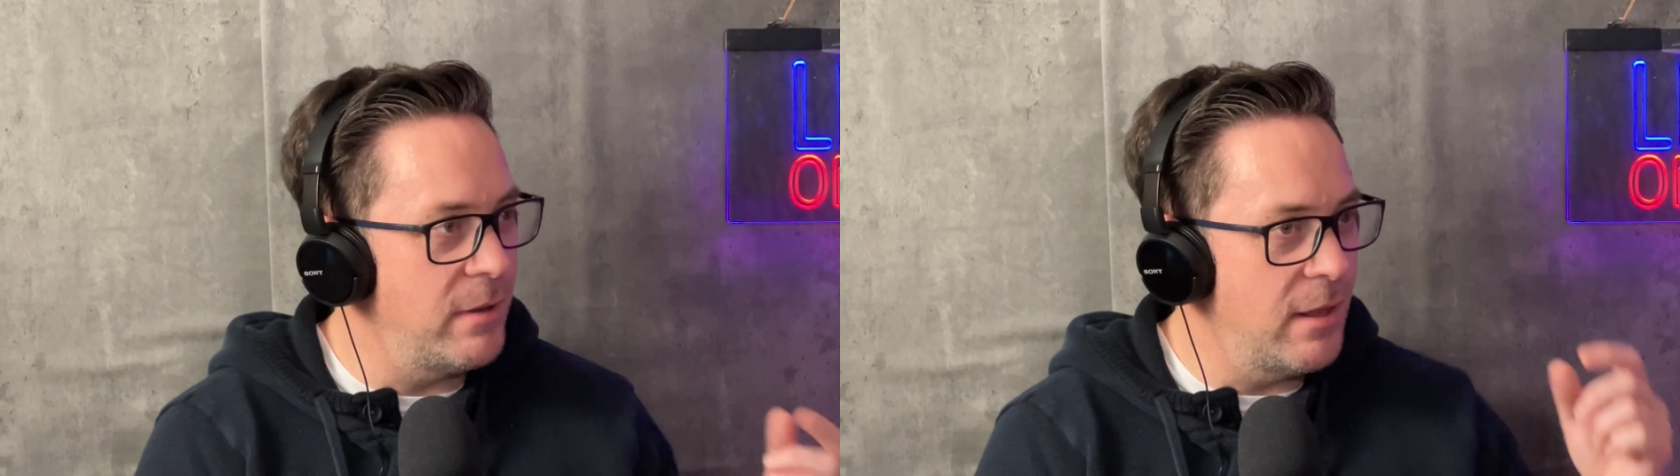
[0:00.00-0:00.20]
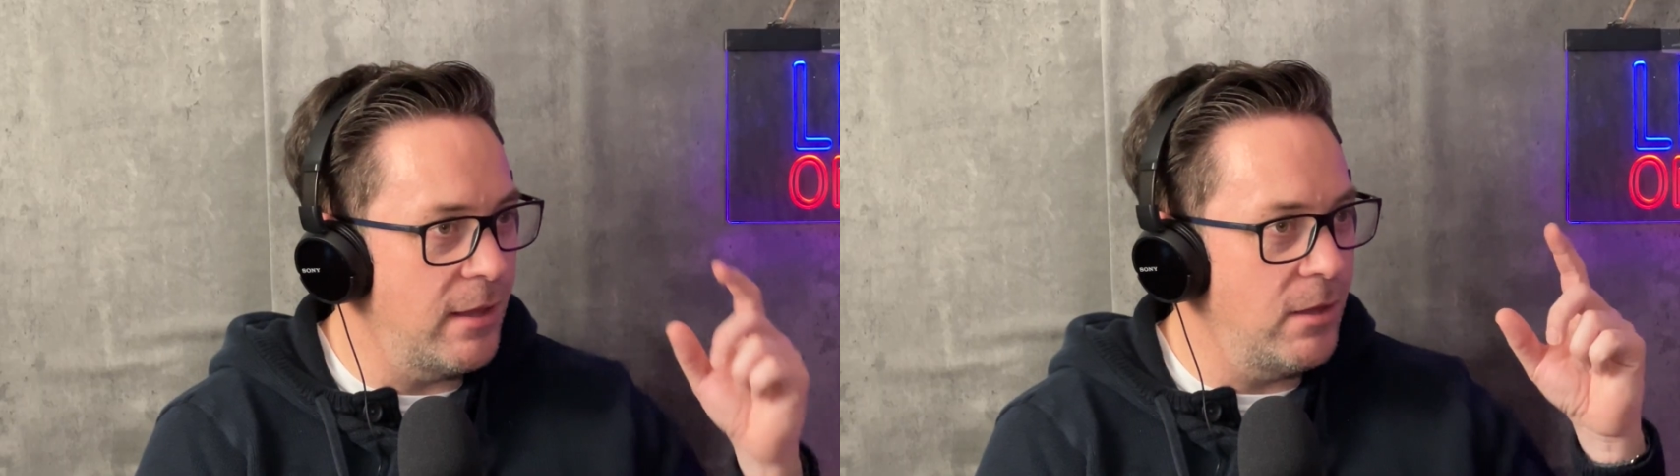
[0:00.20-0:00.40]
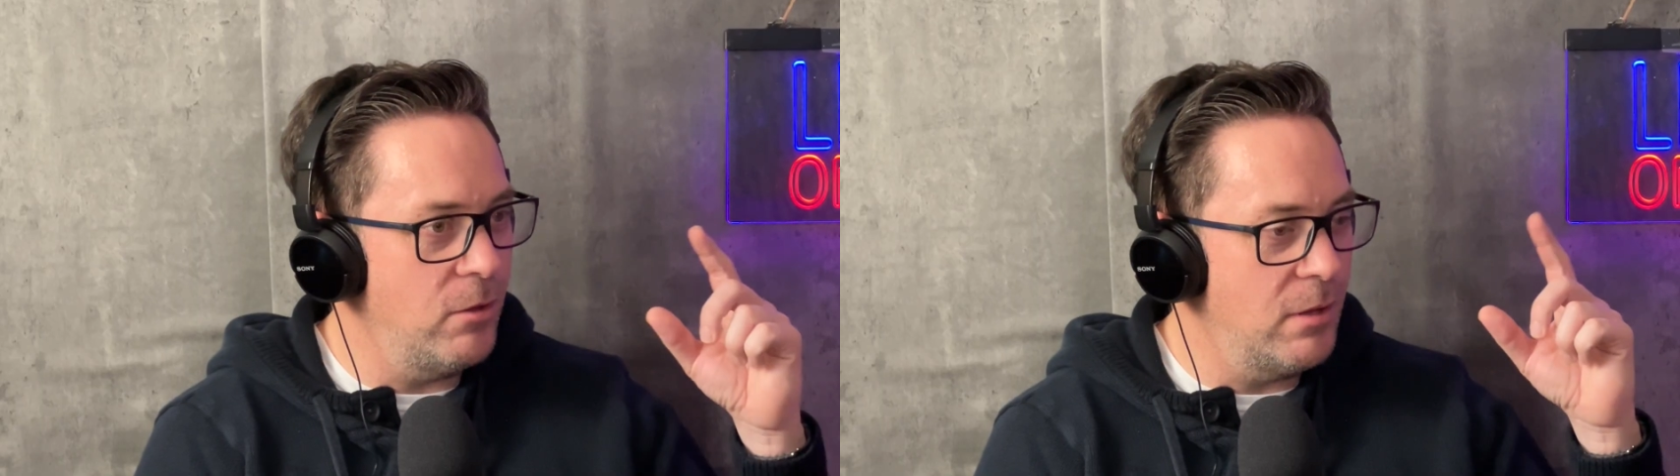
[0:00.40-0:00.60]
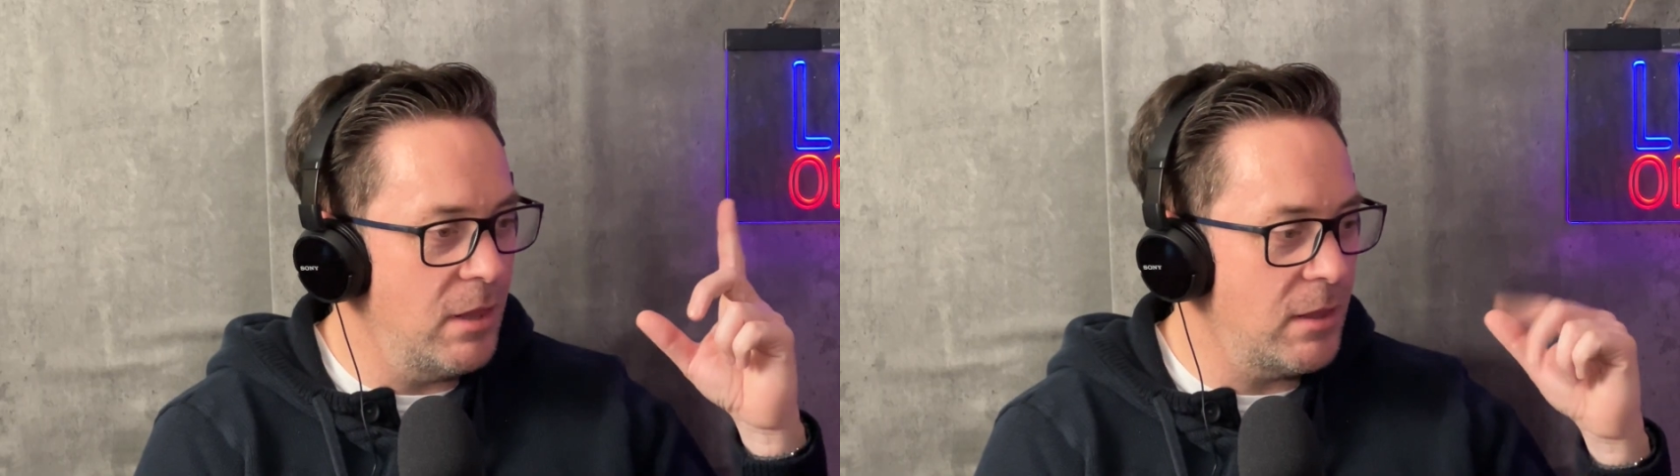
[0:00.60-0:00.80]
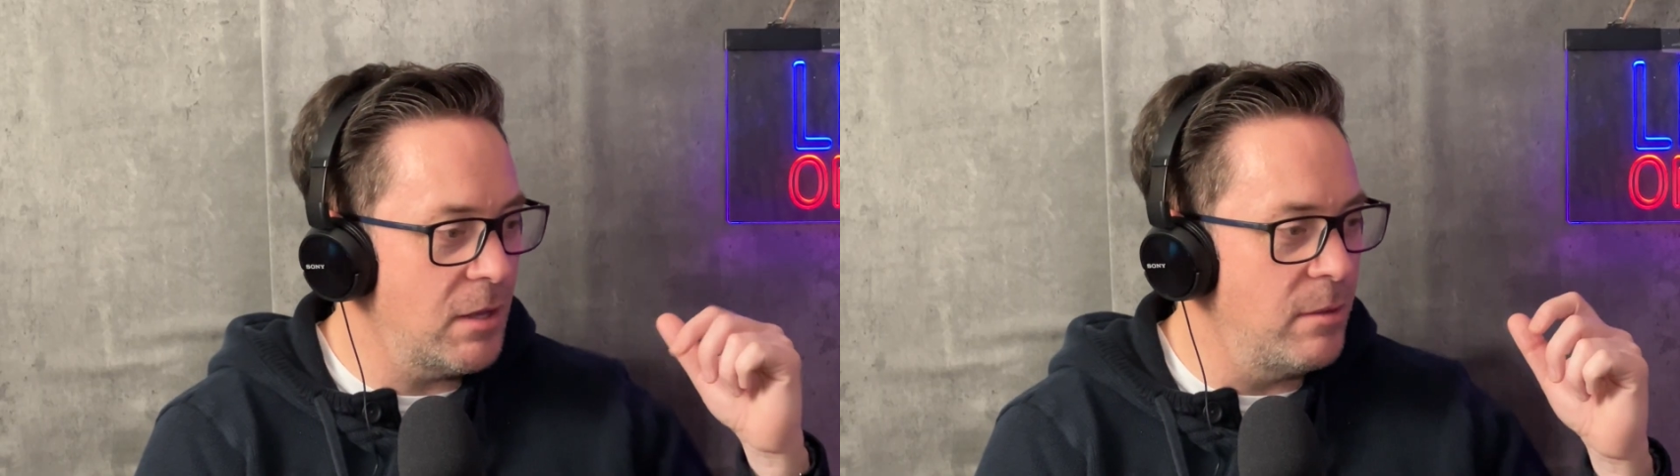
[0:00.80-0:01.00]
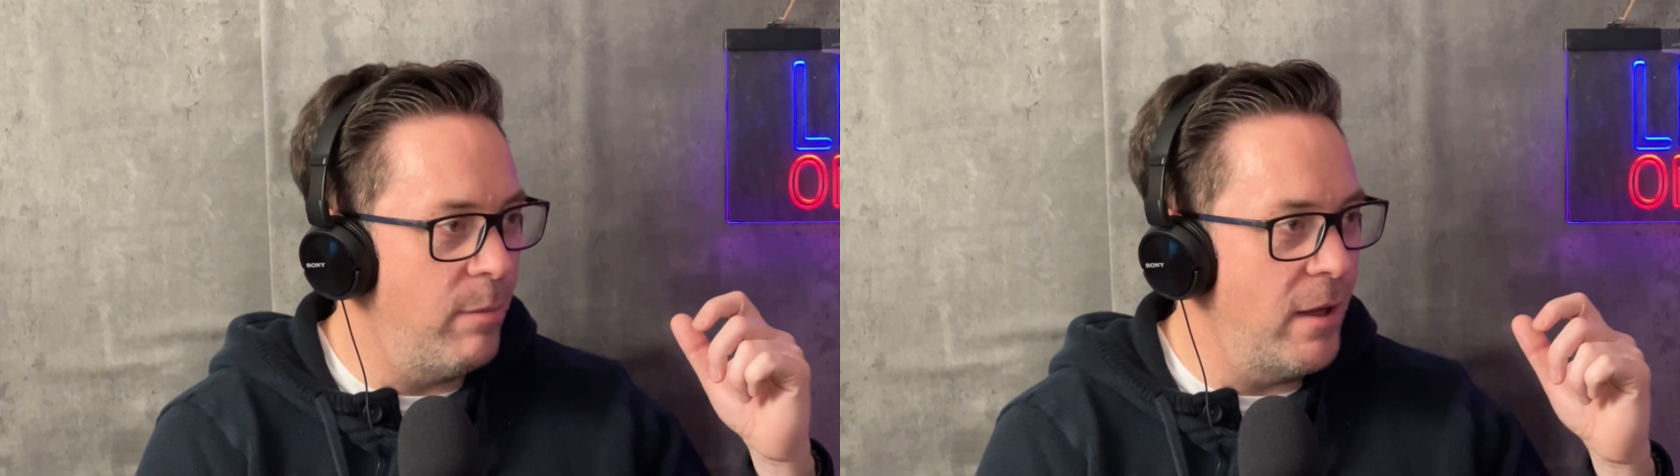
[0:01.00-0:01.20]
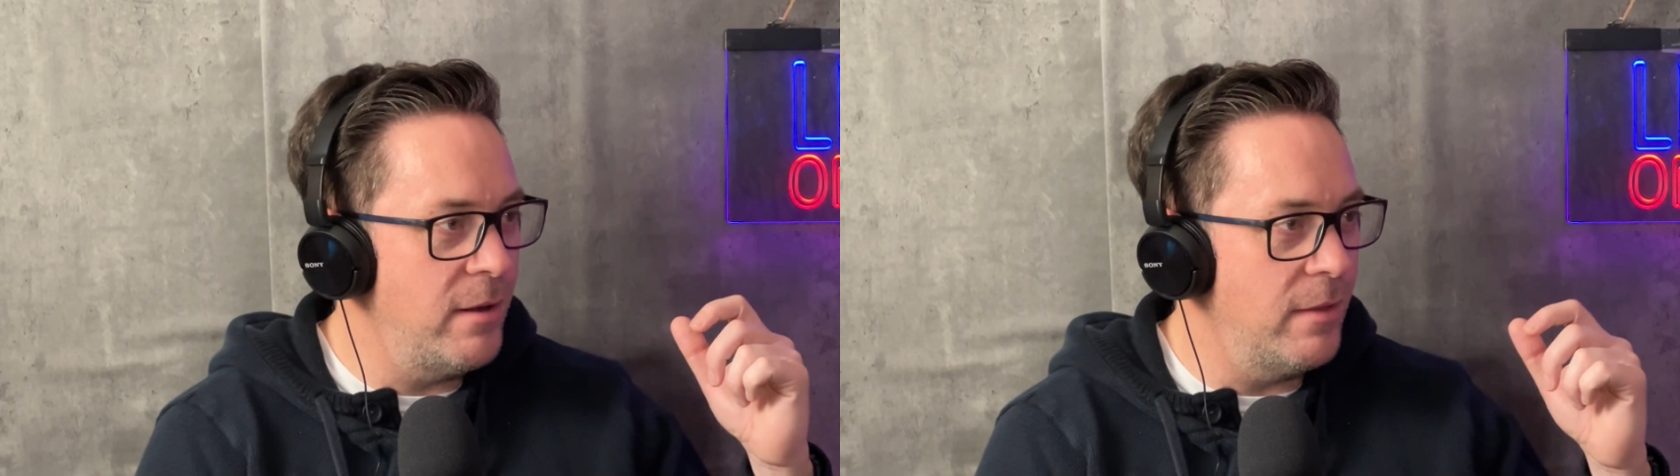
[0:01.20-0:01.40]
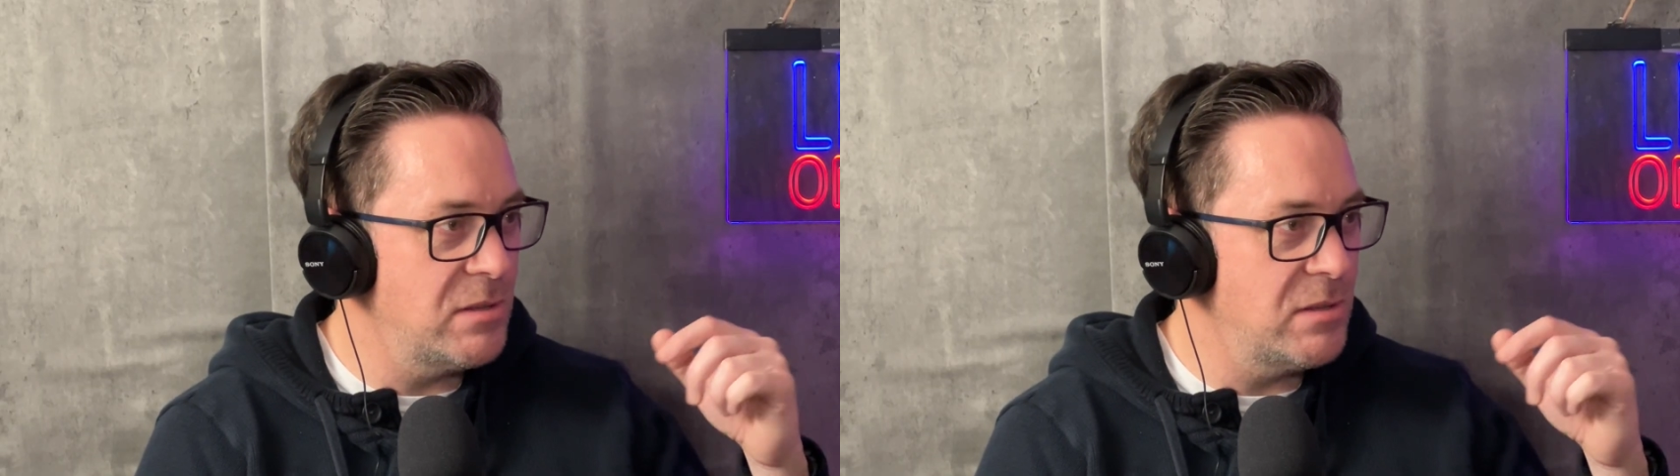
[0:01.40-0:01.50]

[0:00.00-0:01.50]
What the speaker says: but you click the button